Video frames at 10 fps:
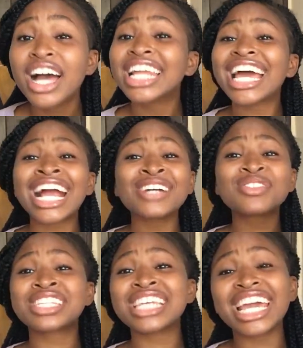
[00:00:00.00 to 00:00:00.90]
Like I'm
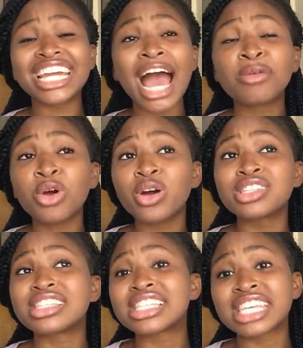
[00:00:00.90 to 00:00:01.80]
saying, I don't want
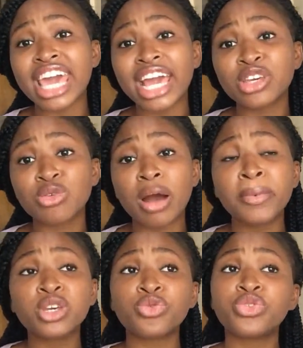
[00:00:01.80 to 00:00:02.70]
to scare you and
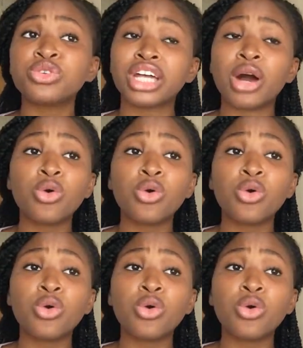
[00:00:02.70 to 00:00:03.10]
make you feel that,